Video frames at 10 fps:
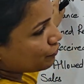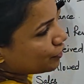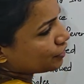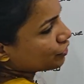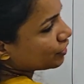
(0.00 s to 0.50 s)

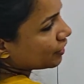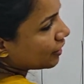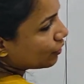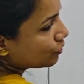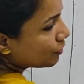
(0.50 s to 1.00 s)
Furniture
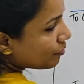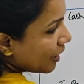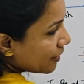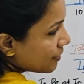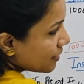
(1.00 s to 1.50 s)
account,
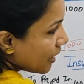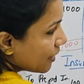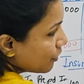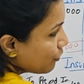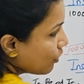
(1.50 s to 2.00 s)
balance
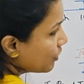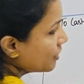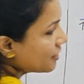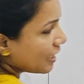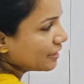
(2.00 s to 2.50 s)
carried
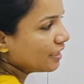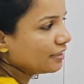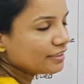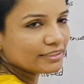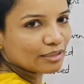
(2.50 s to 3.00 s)
forward is
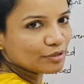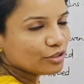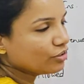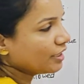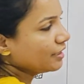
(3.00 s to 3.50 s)
900. Debit
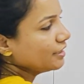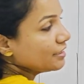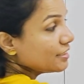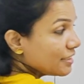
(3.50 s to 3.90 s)
or credit, it